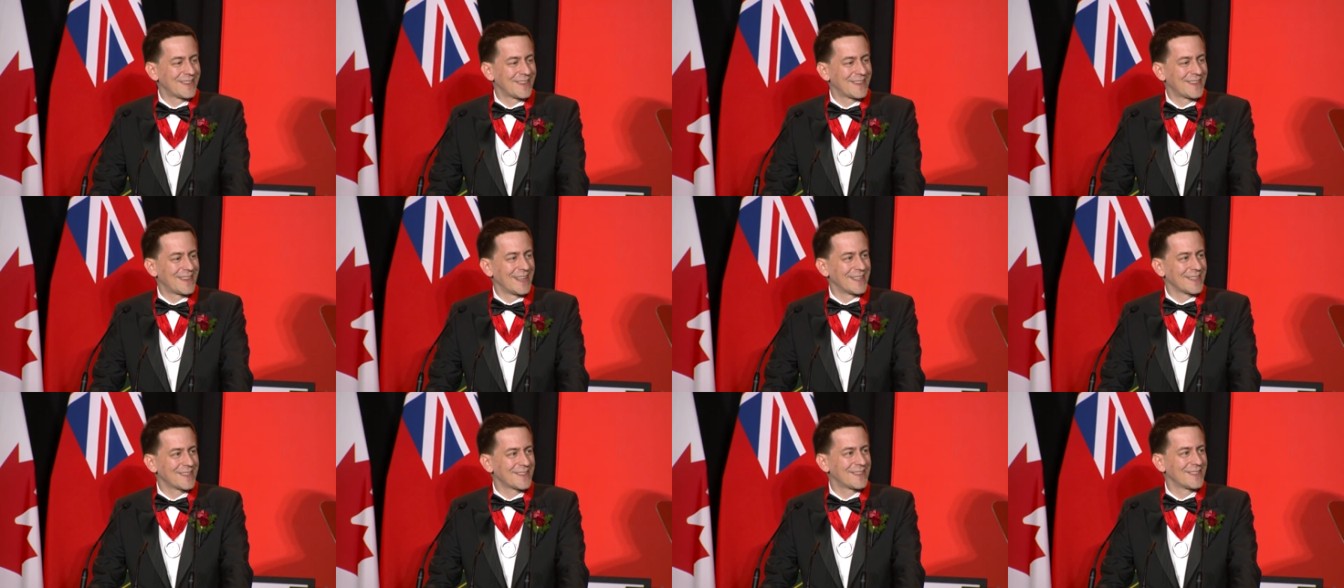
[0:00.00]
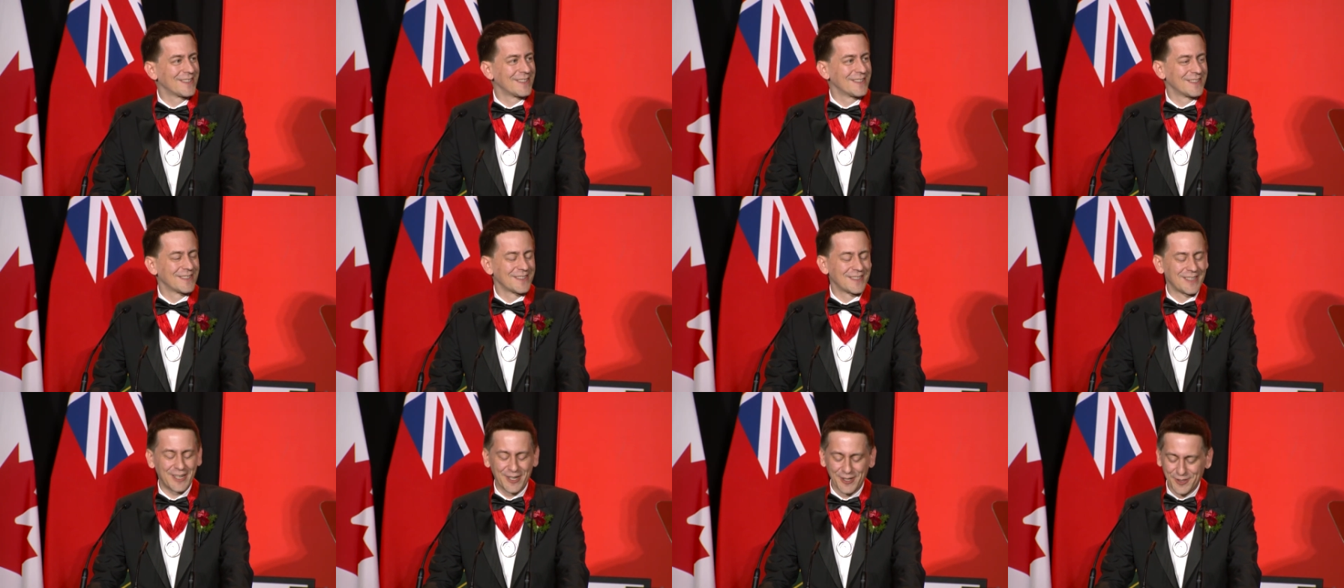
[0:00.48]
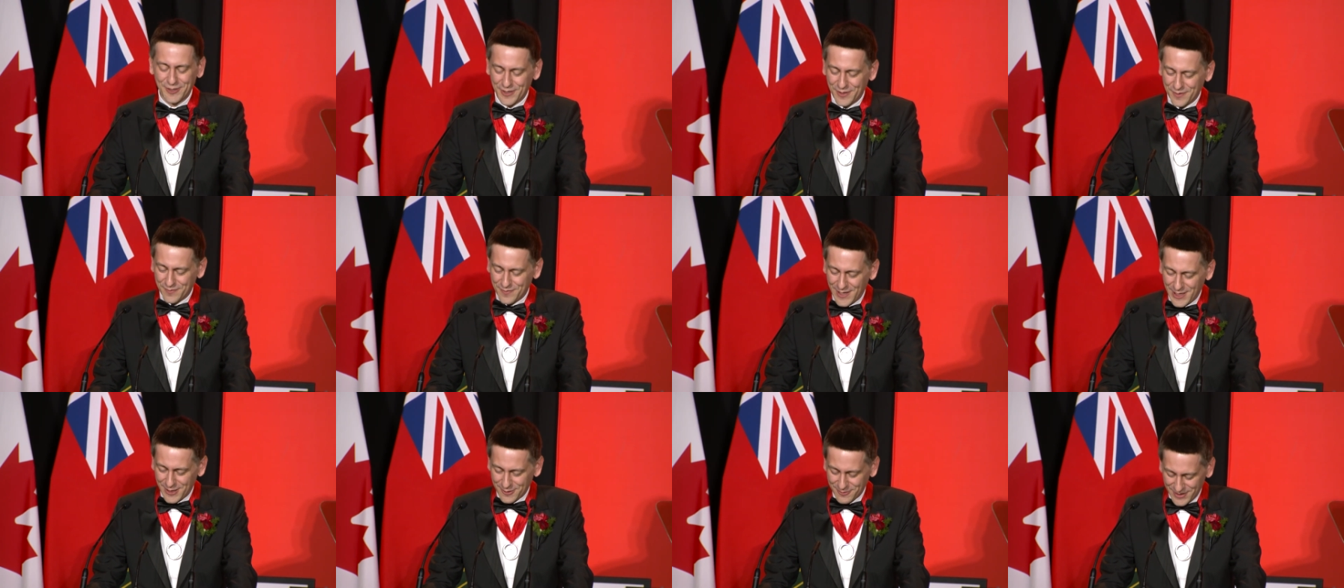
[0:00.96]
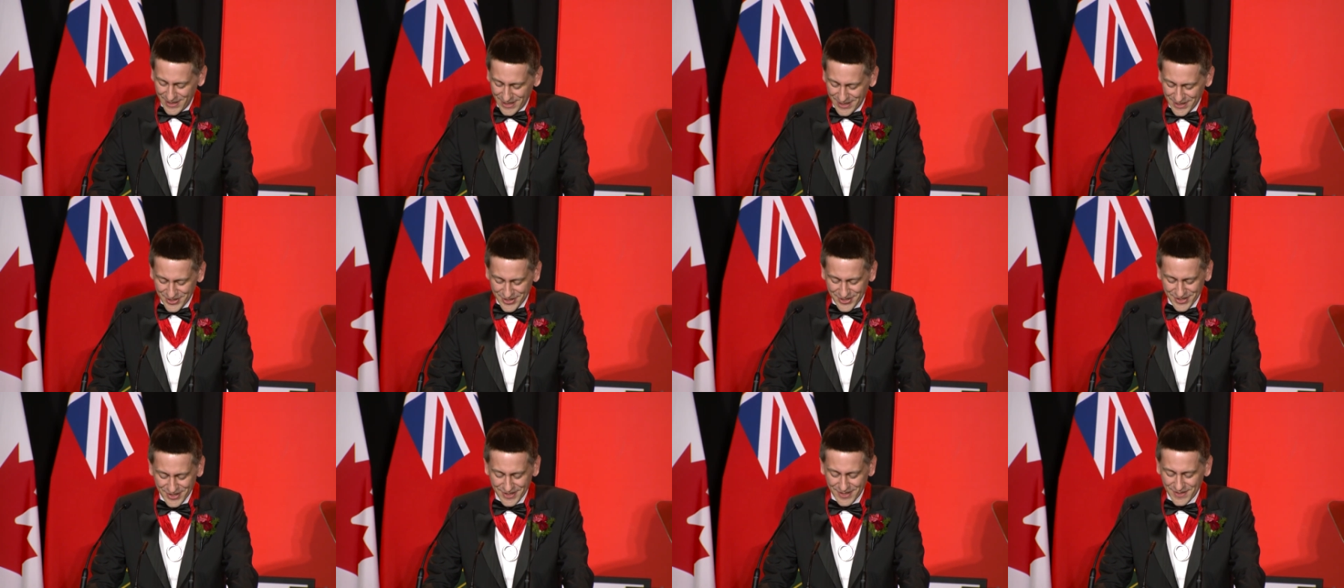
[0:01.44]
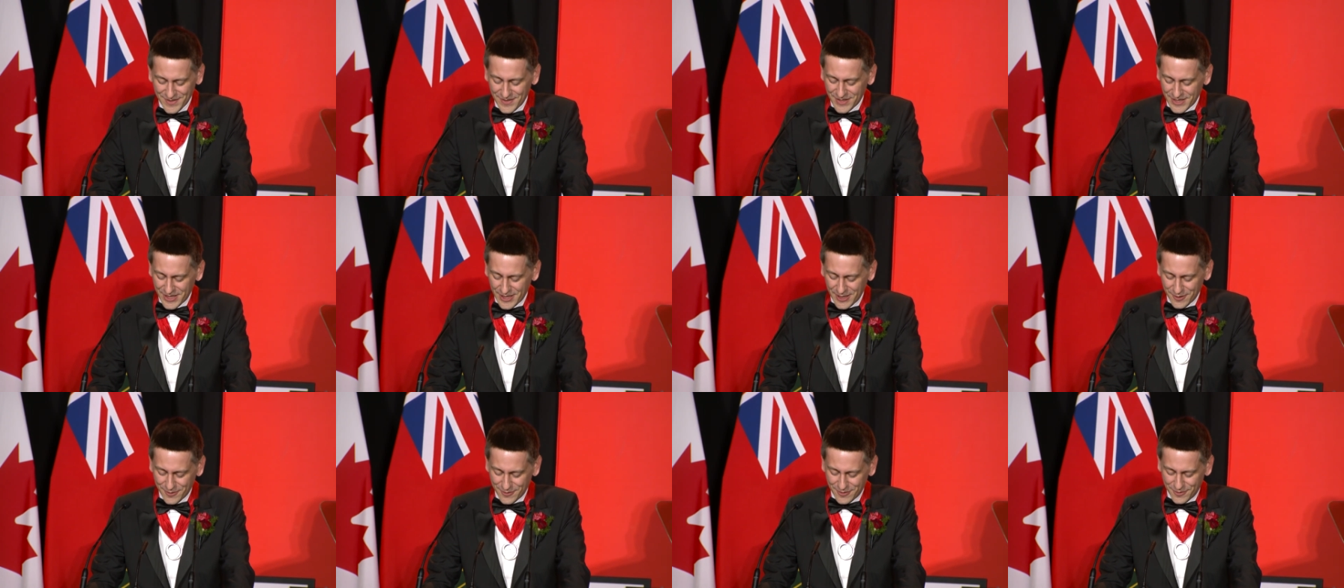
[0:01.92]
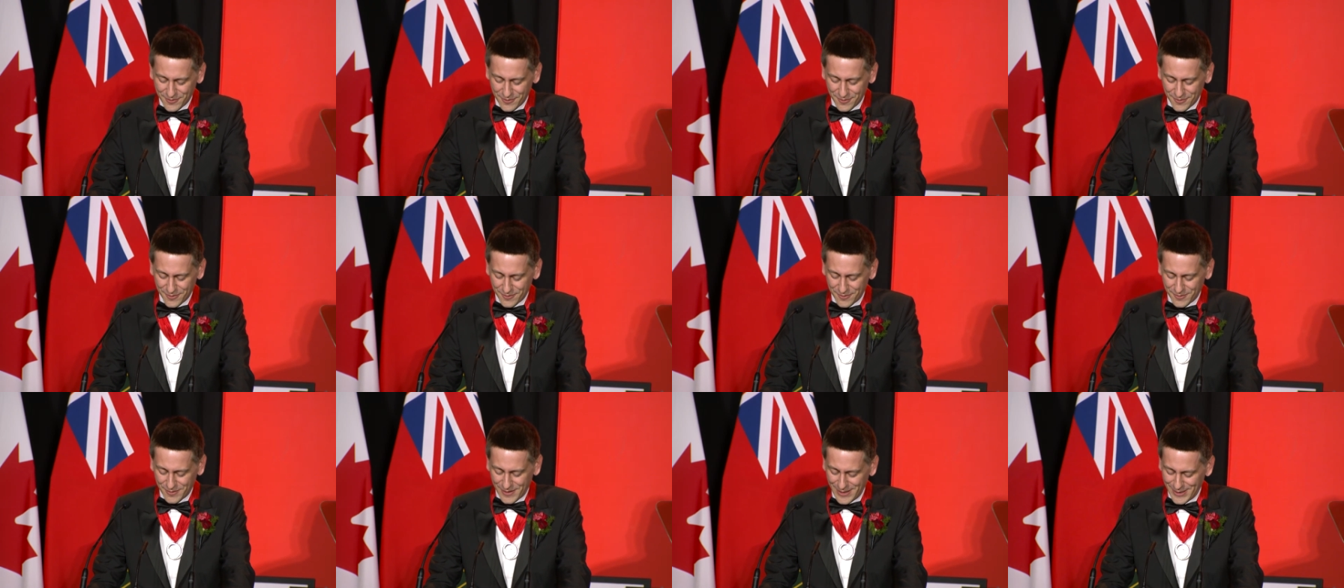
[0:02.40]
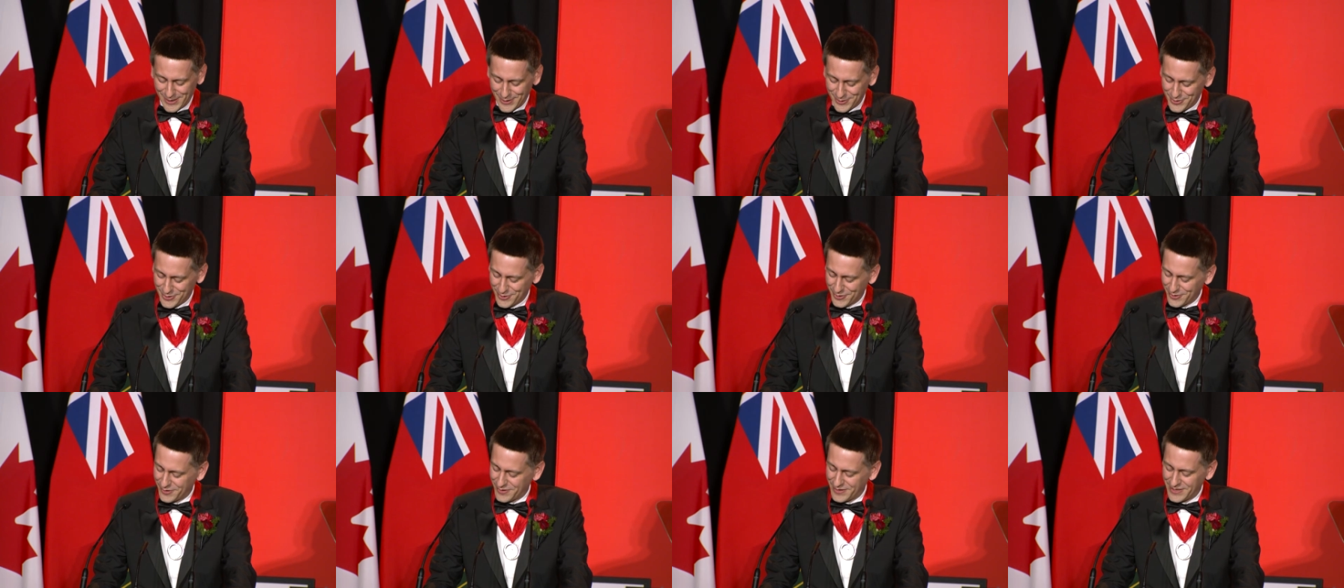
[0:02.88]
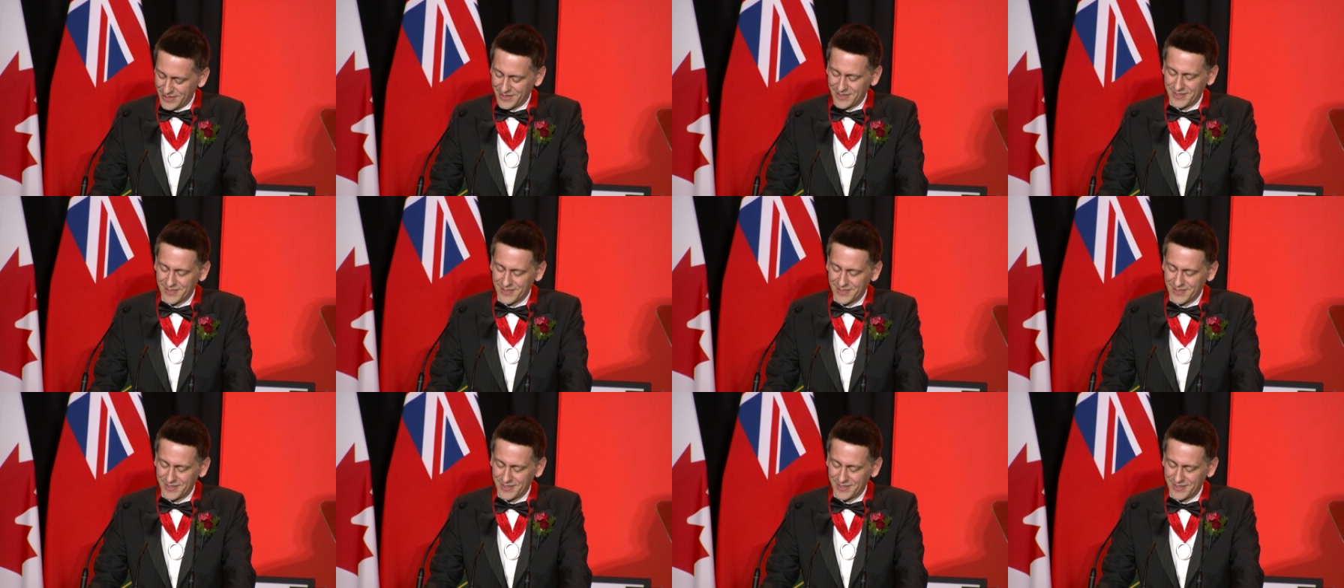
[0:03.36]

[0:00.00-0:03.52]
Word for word: thank the Gairdner Foundation and the Gairdner uh, jury.